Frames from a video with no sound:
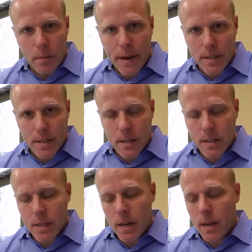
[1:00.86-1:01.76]

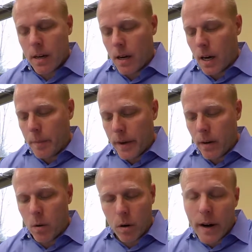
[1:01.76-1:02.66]
basis and
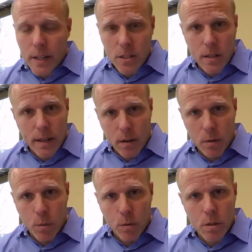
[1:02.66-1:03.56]
hold our agents
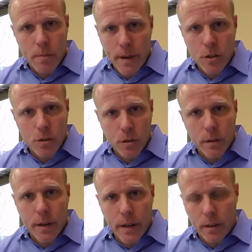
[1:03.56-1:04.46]
accountable to make sure they're
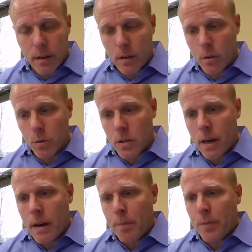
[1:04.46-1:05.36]
hitting their goals.
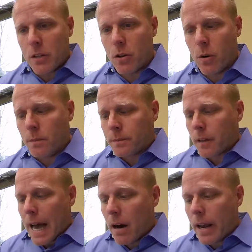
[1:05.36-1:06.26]
So
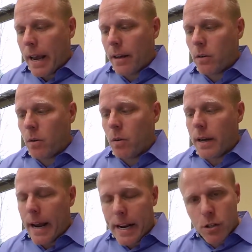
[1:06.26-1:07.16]
how to handle
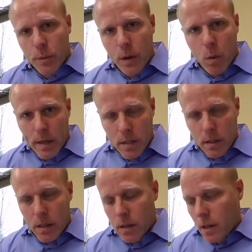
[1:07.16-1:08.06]
an agent request
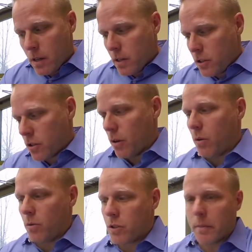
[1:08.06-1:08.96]
lead.
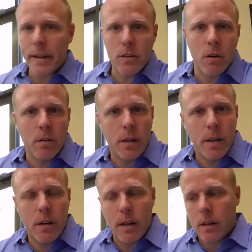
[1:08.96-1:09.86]
So somebody's calling
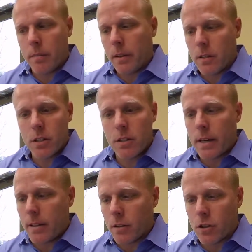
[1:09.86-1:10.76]
in. It can be, let's just
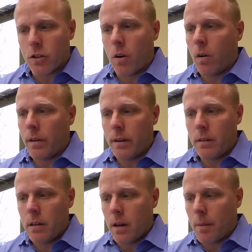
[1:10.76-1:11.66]
say they're just calling
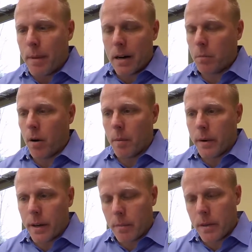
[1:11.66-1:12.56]
about a
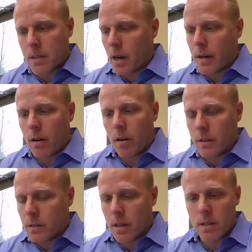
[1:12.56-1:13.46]
property. It can be a sign call.
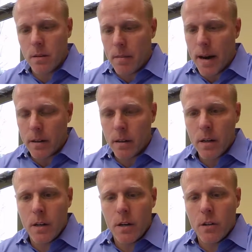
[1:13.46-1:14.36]
It doesn't matter.
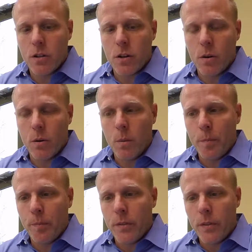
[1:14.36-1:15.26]
So
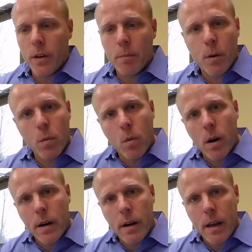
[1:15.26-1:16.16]
number
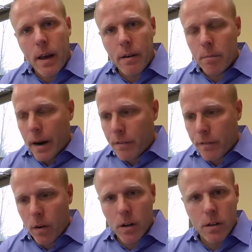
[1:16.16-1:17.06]
one, and by
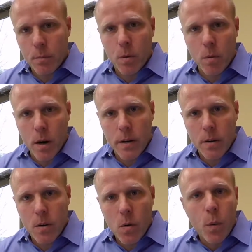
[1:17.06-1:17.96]
far number one,
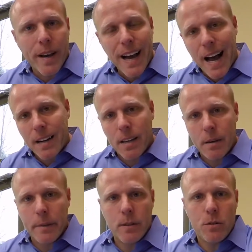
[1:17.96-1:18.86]
we got to get
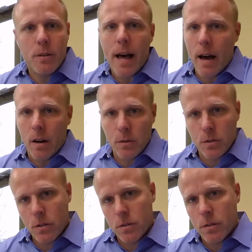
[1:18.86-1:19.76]
them into the
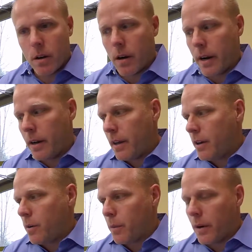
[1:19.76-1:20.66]
house. All right.
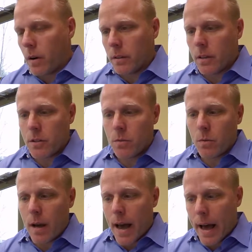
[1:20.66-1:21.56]
Regardless
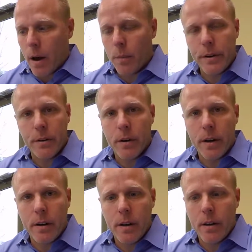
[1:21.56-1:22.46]
how we do
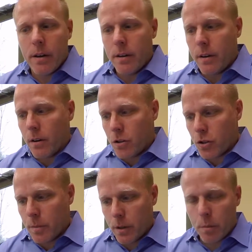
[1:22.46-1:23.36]
it,
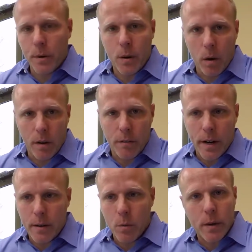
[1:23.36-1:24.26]
assuming they're
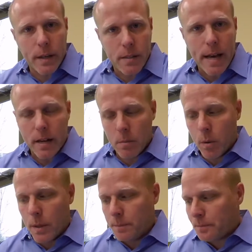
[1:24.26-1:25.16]
pre-qualified, and we'll get to that in a
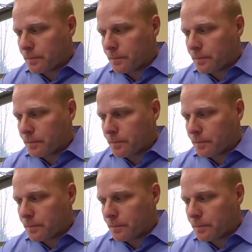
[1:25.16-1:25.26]
moment,